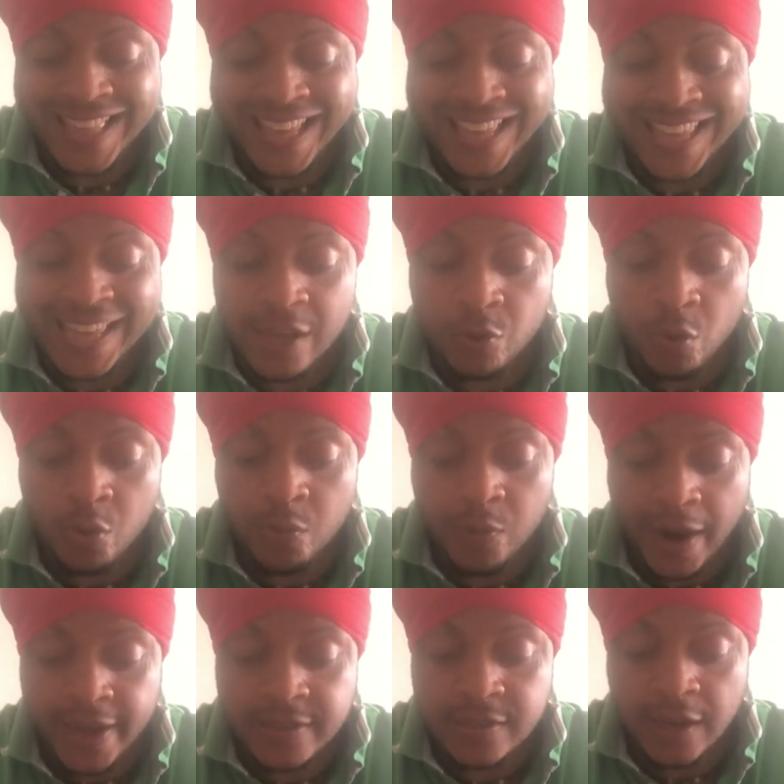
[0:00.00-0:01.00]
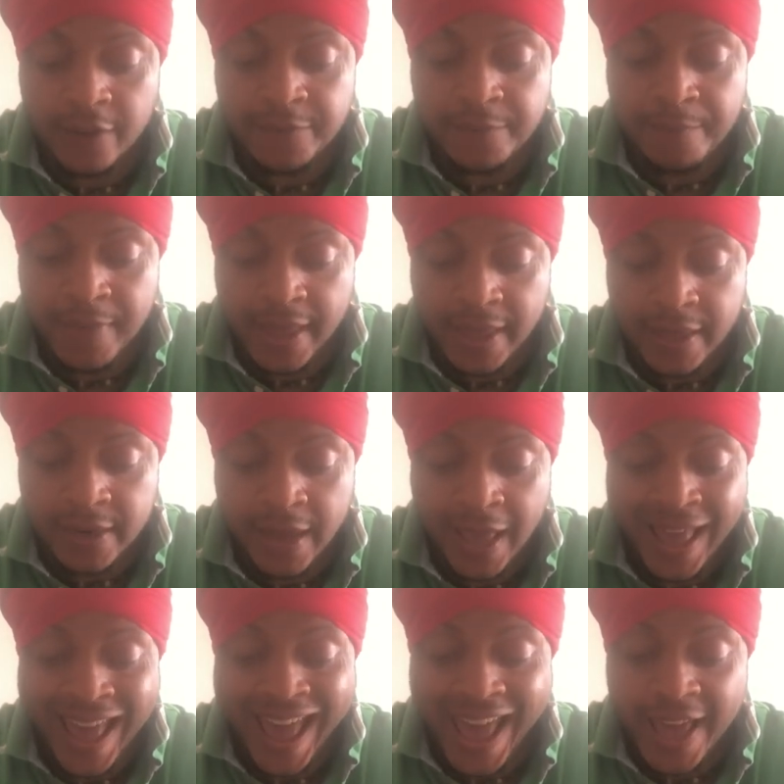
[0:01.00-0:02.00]
the equal rights of men
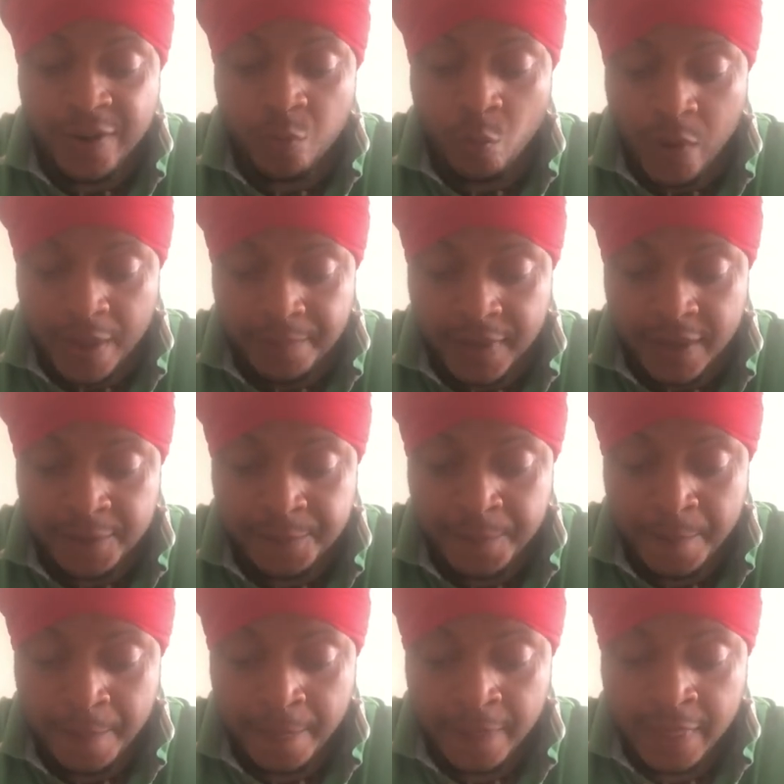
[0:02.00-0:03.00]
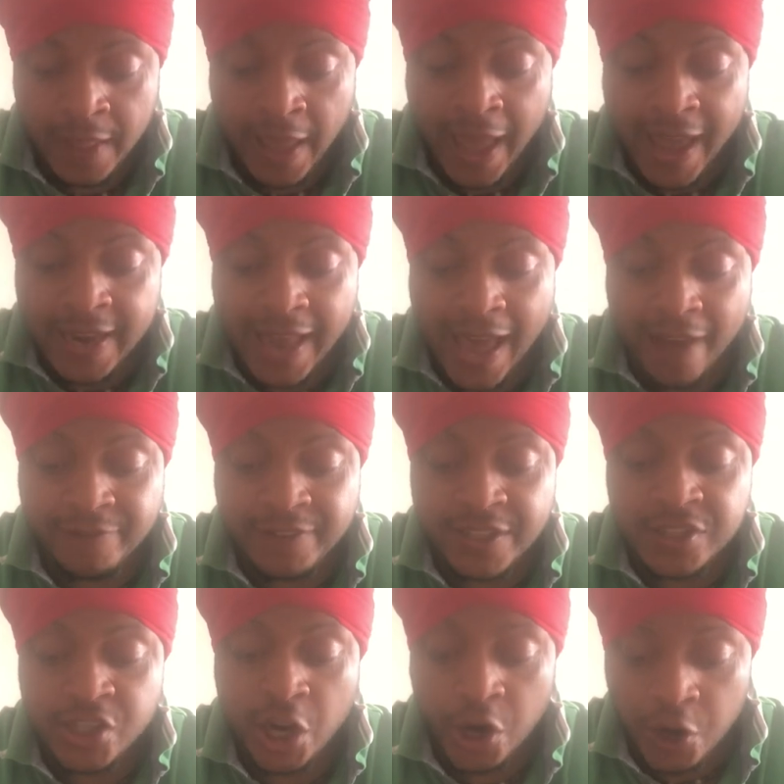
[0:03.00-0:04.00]
and women, and have
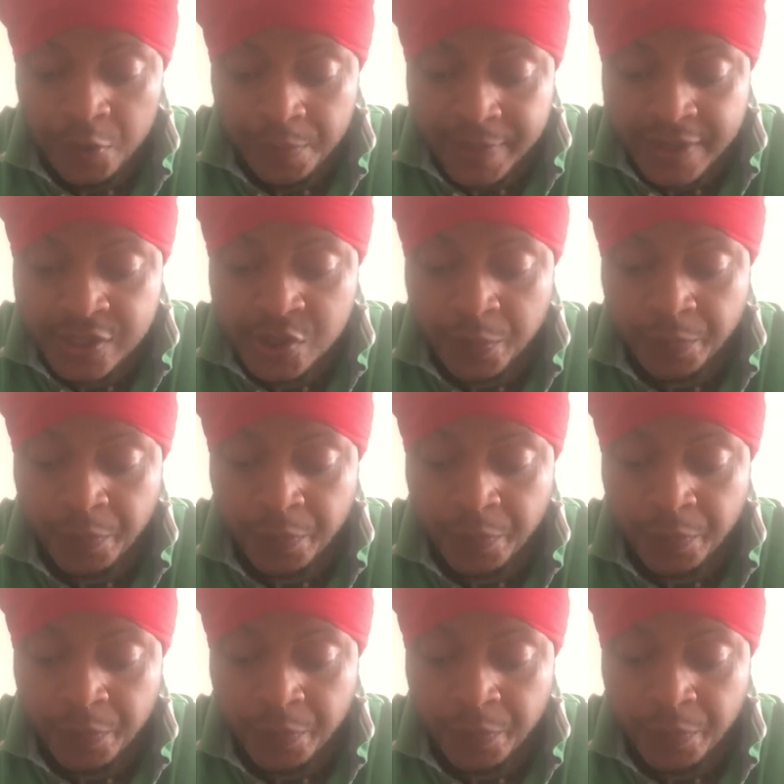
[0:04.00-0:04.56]
determined to